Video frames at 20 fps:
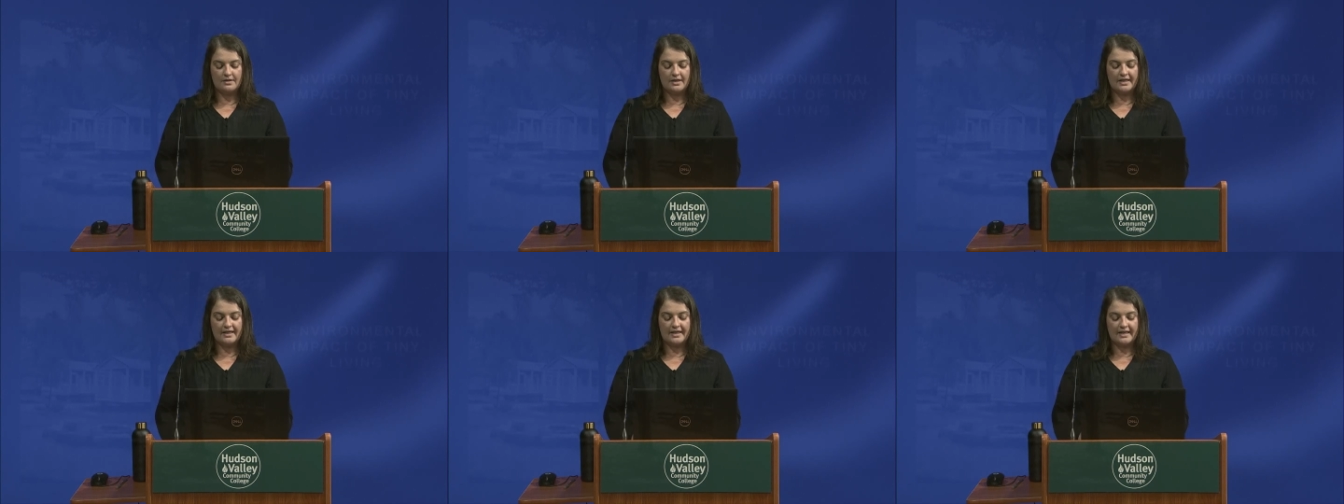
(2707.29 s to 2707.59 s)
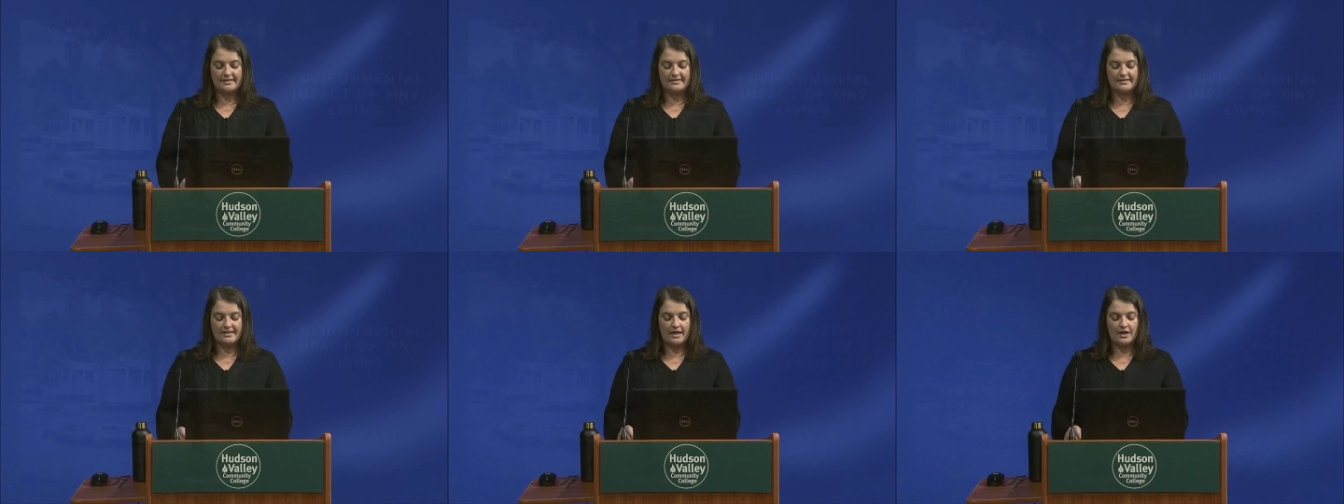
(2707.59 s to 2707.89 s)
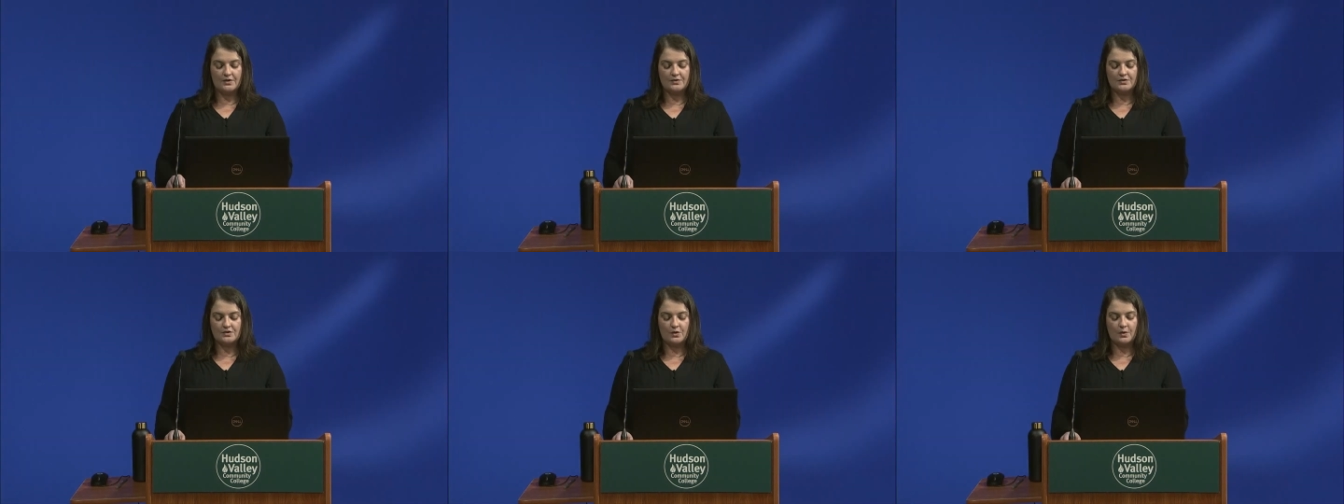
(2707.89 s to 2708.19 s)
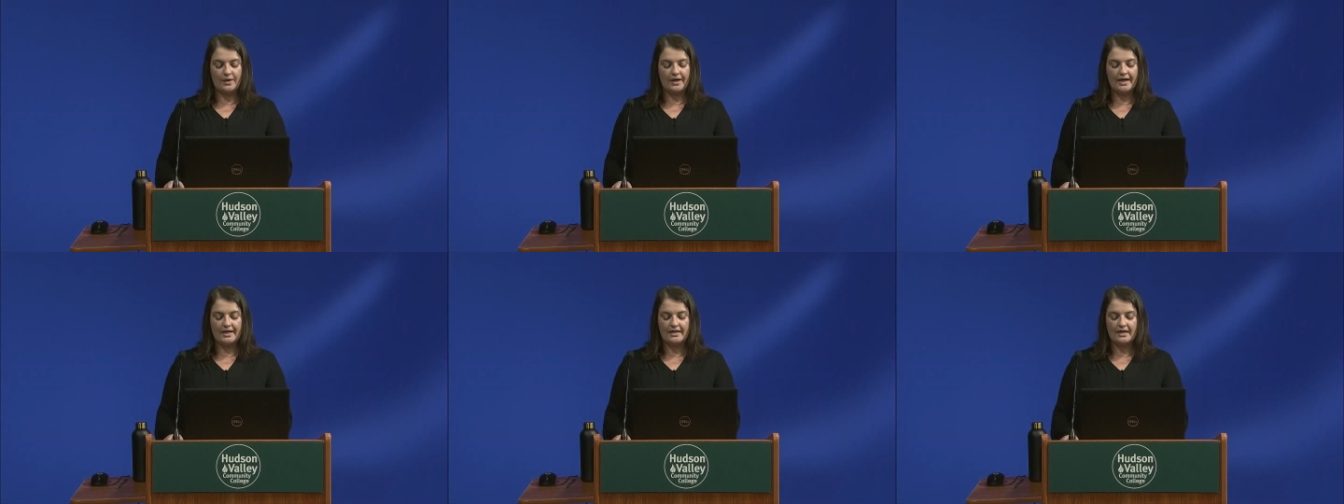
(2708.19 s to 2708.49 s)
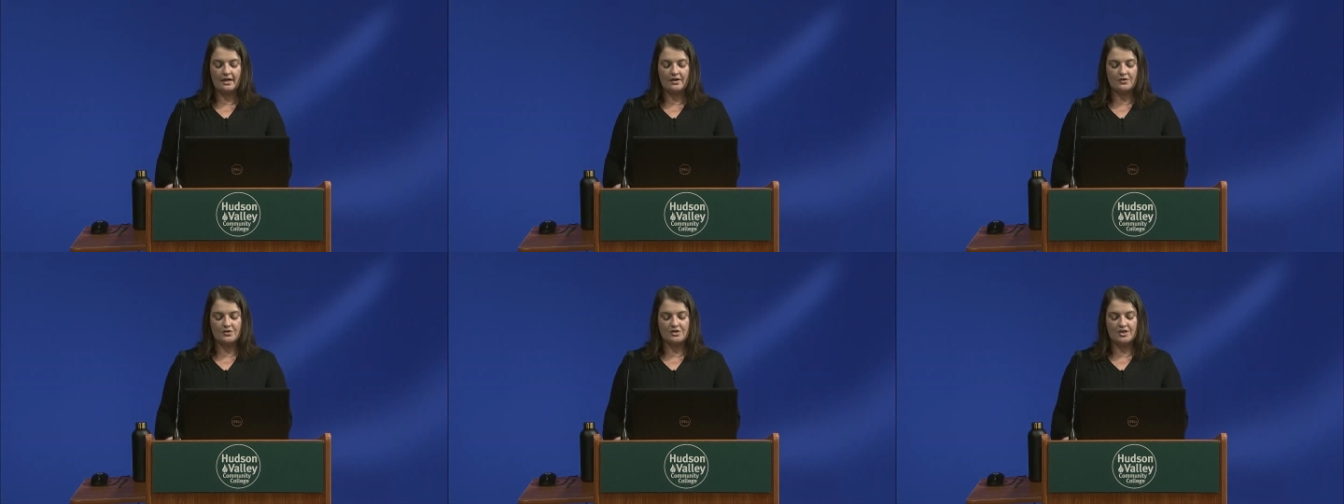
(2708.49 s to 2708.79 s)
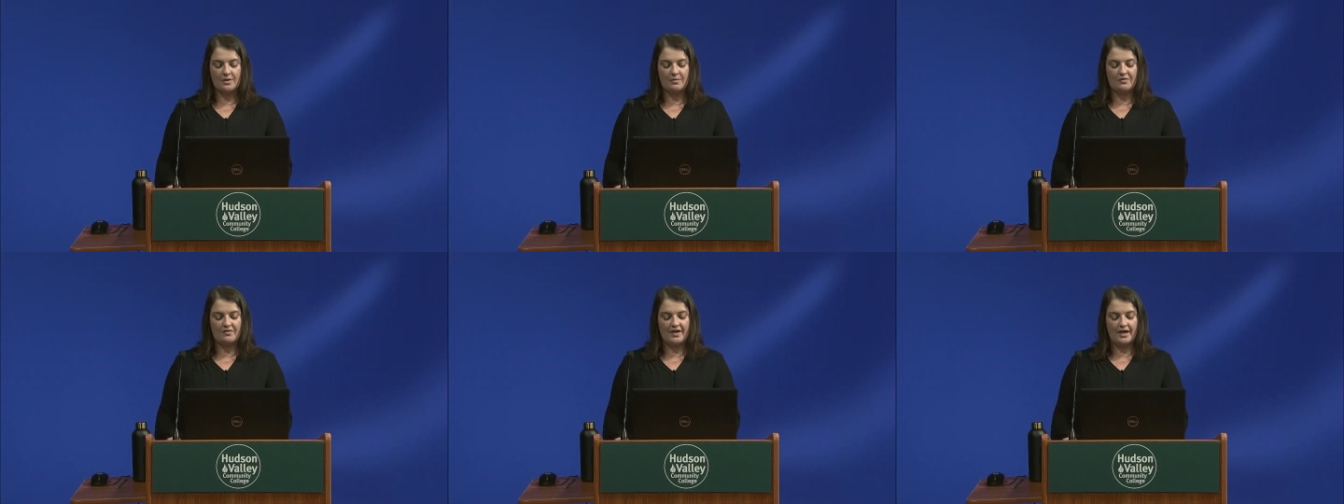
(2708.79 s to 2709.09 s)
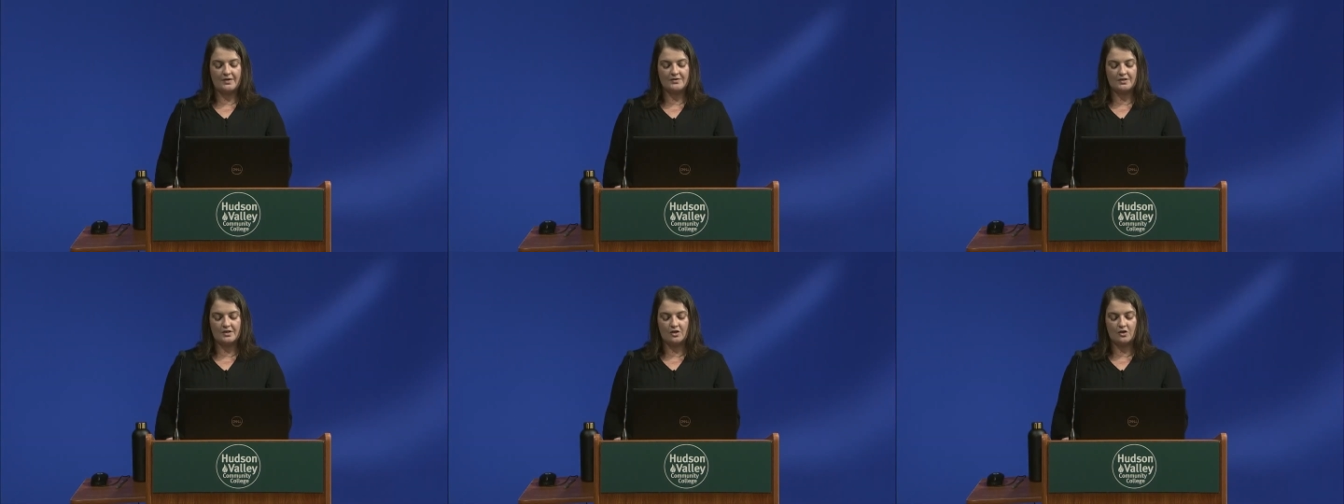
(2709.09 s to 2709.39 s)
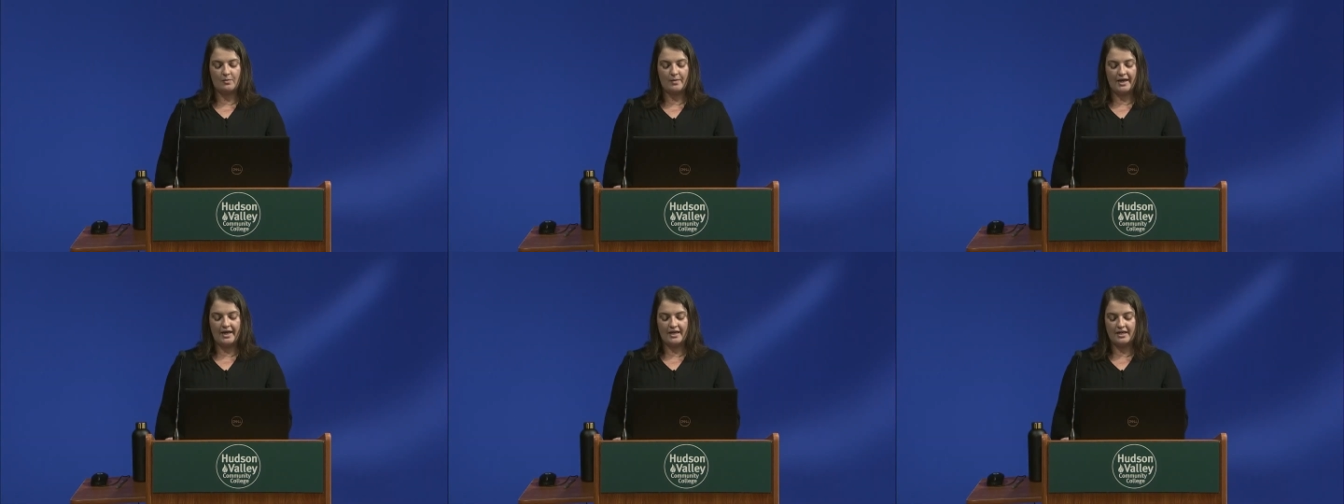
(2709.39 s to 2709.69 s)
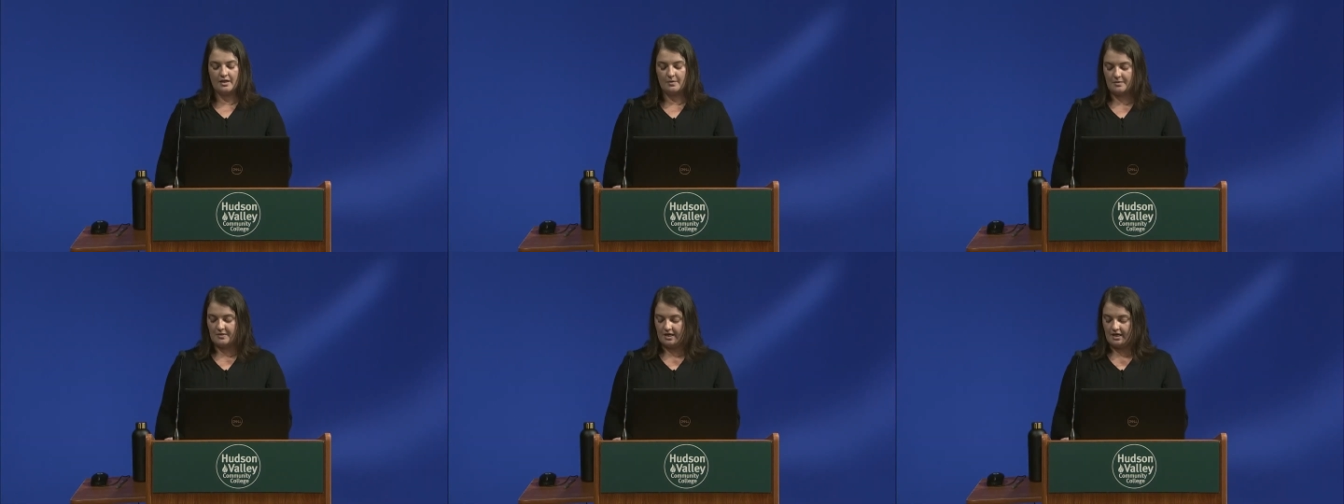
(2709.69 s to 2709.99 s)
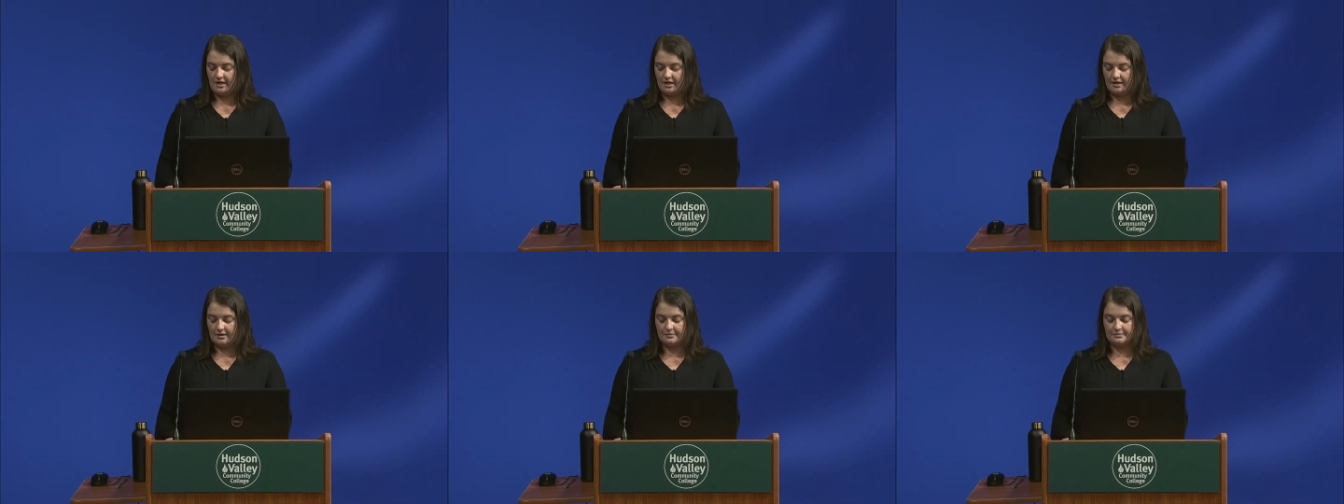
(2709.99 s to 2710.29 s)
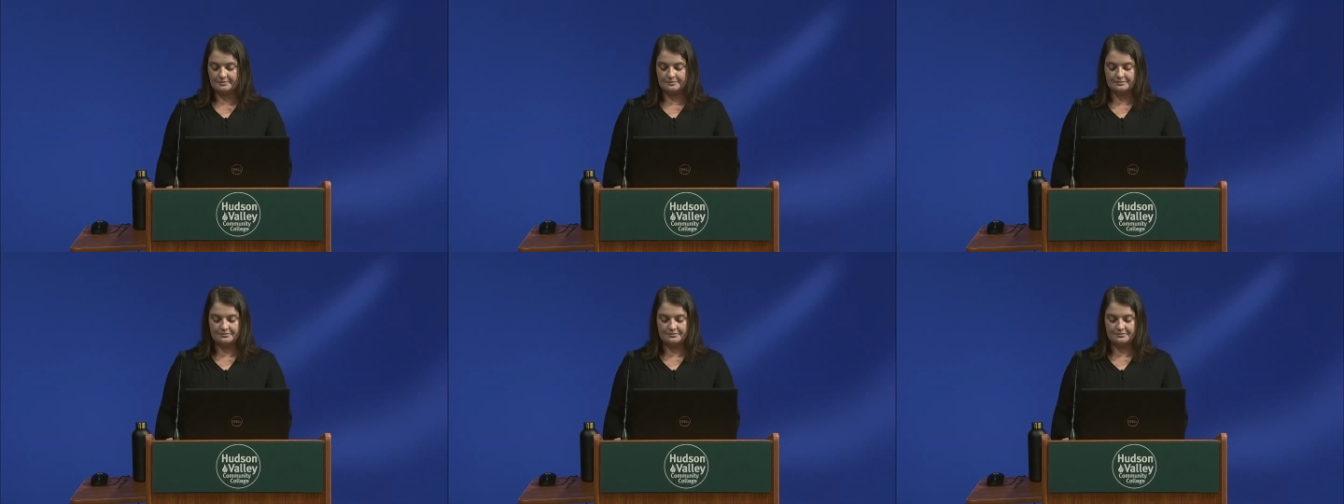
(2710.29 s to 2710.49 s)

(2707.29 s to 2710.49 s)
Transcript: a guest house, or any other type of housing you may end up needing.